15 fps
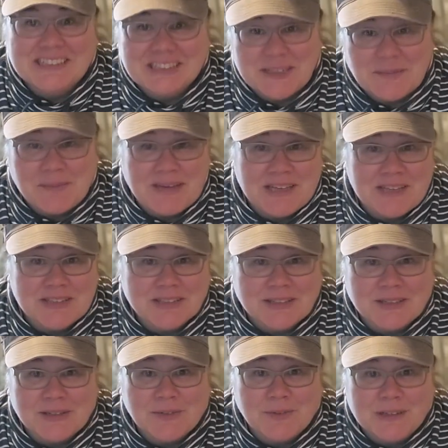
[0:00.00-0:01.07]
She meets
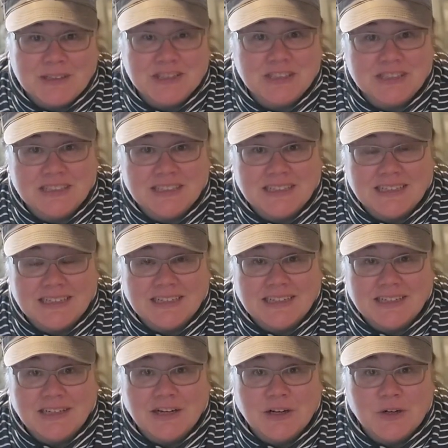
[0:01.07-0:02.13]
her when she
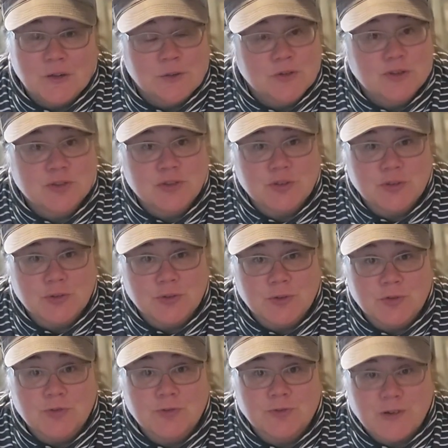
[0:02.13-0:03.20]
goes to
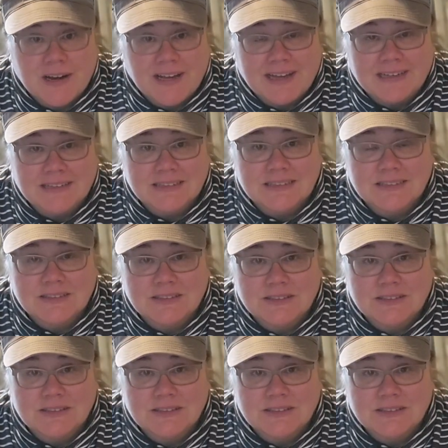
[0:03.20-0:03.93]
France